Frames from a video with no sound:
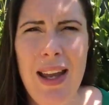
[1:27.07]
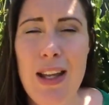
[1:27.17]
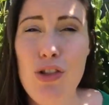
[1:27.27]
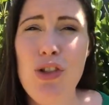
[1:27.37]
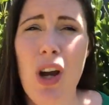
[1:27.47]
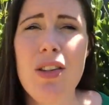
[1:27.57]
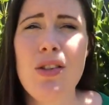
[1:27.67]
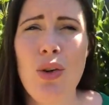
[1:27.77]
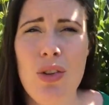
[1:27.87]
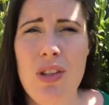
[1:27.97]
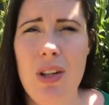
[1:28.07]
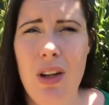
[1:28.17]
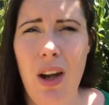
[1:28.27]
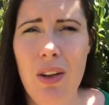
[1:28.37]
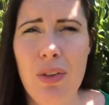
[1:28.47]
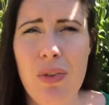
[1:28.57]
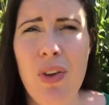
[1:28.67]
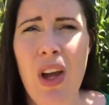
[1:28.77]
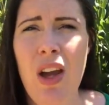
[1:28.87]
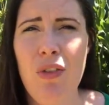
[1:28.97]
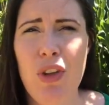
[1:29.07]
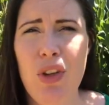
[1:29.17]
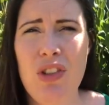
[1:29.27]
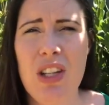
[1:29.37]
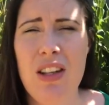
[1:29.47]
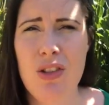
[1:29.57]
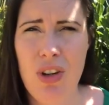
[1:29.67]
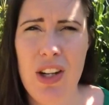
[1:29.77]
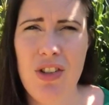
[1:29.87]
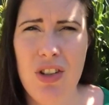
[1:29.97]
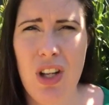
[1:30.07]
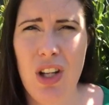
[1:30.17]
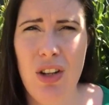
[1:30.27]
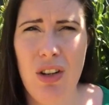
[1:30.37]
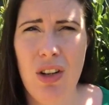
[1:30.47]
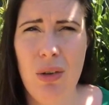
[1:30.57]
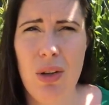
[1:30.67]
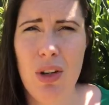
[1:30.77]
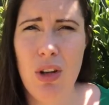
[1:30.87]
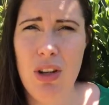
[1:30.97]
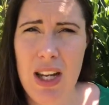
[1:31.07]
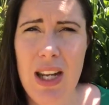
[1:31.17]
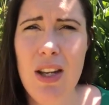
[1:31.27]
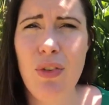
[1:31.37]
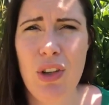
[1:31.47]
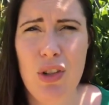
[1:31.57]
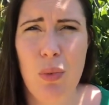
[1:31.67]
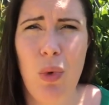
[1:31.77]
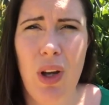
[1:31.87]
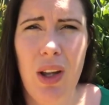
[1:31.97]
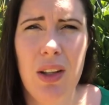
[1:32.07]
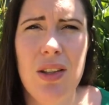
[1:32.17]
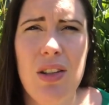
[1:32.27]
it's just not enough for you to get the traction that you need for it to work.